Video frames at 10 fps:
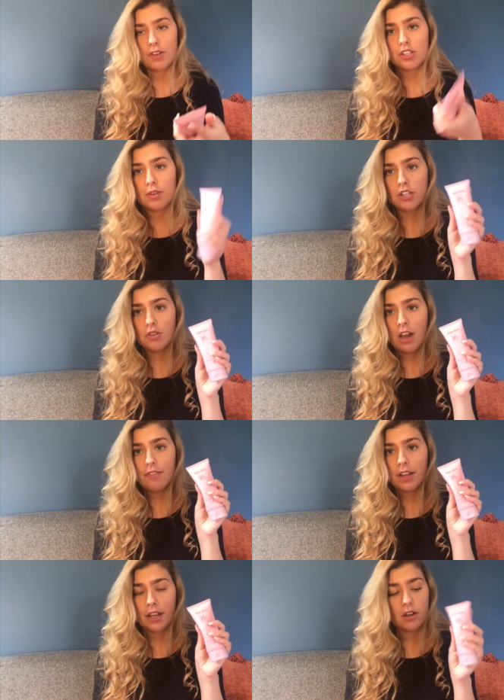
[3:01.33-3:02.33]
of it. So I do
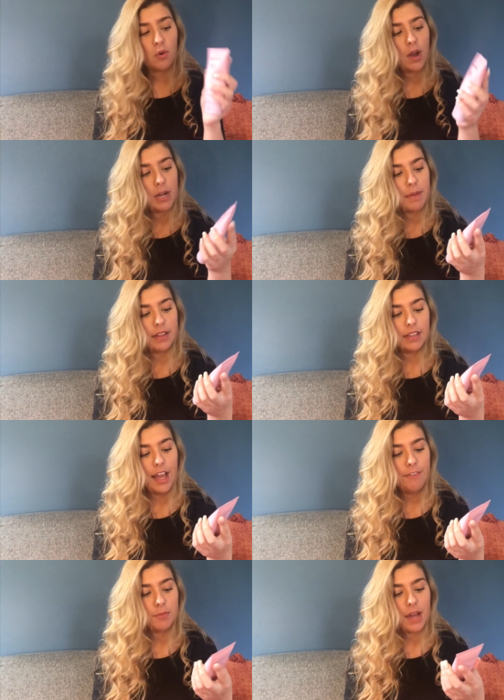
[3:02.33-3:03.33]
have like quite a bit
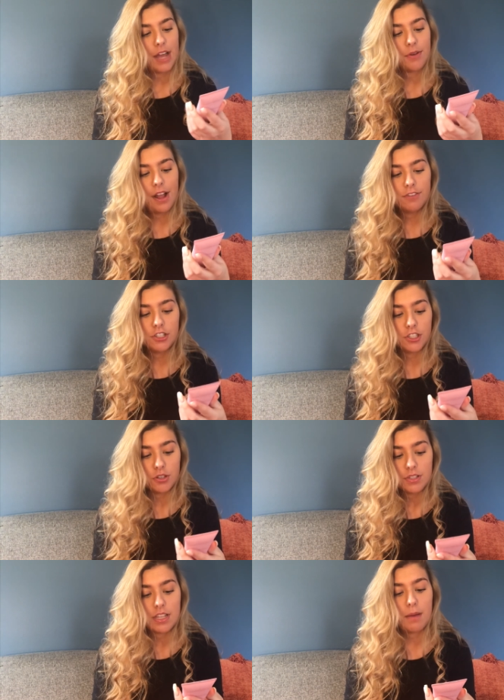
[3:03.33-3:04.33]
left, but I don't have to
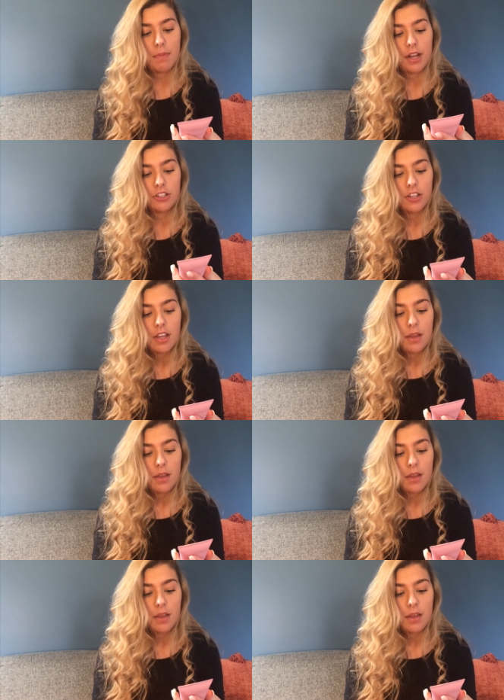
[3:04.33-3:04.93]
use that much